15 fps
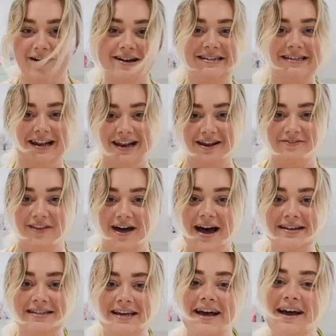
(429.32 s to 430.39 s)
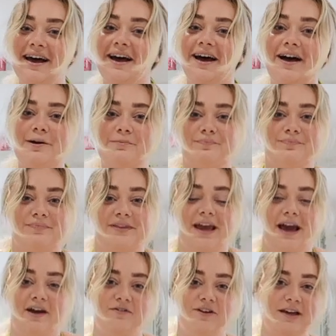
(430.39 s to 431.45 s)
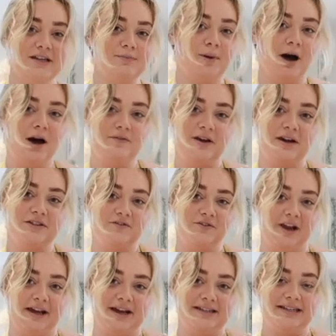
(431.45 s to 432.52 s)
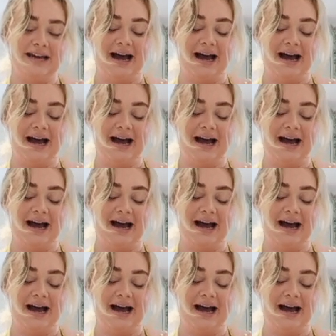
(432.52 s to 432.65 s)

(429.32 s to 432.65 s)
but I love that. Um, yeah, I feel like it's perfect for like a